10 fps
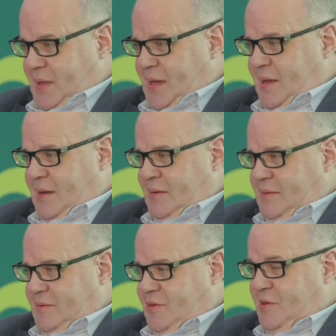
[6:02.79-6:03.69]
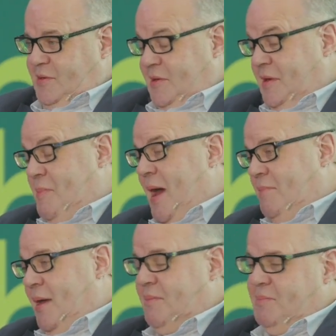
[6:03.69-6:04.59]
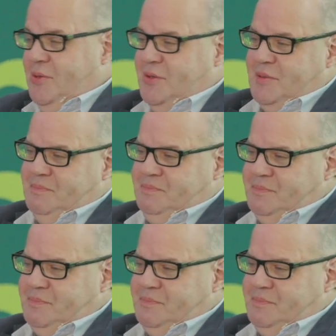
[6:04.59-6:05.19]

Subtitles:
and Chitty Chitty Bang Bang books,